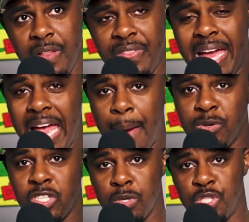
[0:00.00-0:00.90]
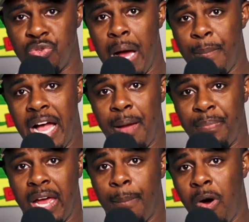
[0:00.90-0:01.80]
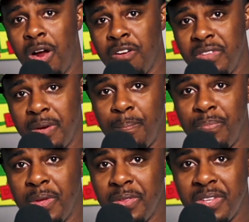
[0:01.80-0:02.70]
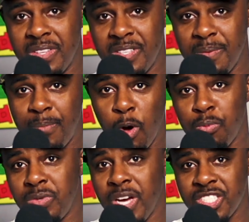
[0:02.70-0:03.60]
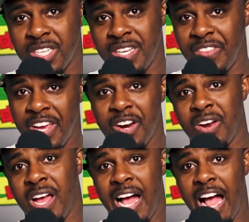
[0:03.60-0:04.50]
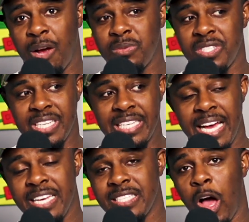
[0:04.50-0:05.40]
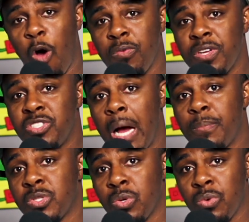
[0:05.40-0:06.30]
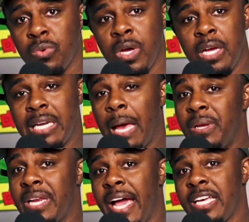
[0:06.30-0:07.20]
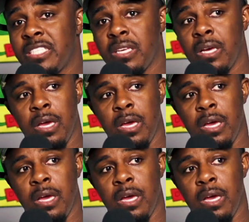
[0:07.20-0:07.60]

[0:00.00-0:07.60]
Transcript: that episode would drop. I am not a part of the the the, the post production in there. I was just a guest. I hopefully drop soon. That'd be nice.